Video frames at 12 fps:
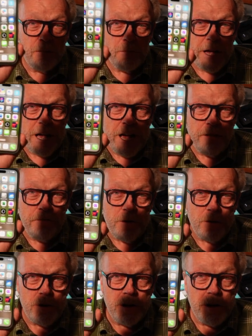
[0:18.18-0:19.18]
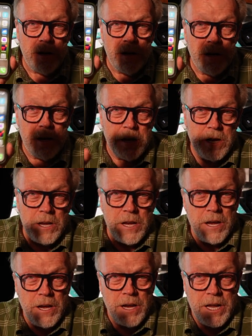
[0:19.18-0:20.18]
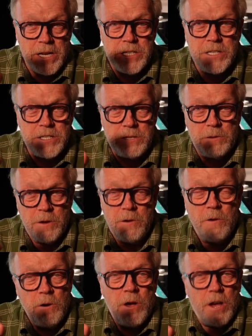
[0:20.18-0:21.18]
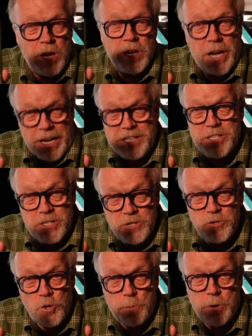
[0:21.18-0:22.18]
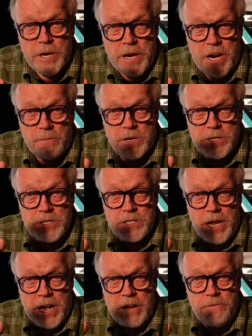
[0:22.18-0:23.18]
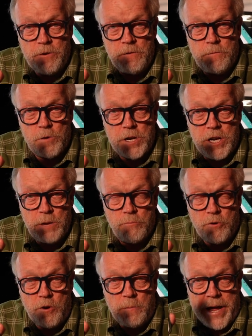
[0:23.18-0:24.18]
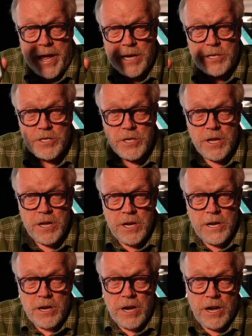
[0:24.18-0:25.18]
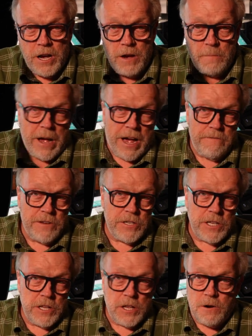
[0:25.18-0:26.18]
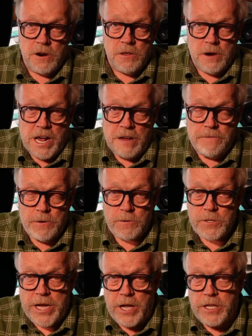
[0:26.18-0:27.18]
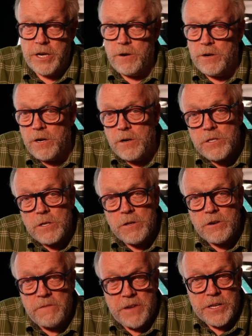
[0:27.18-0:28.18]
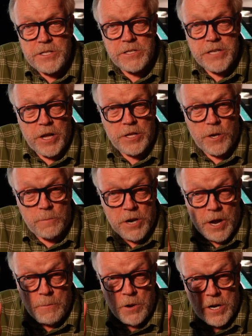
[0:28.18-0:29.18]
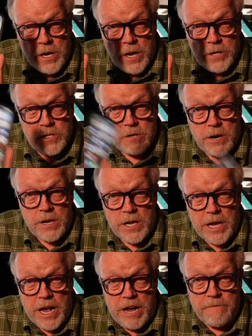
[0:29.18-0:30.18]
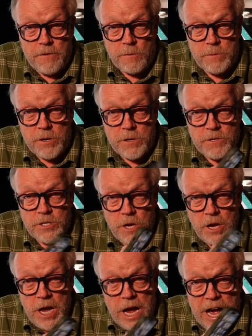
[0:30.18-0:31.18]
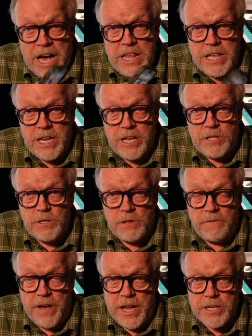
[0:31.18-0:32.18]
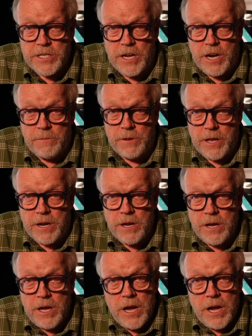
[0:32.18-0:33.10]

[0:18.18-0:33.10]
My iPhone. And this is a super camera. This is the iPhone 14 Pro Max. Obviously there are other iPhones out there and there's other devices out there, but I'm going to concentrate on the iPhone because I think it's the finest camera that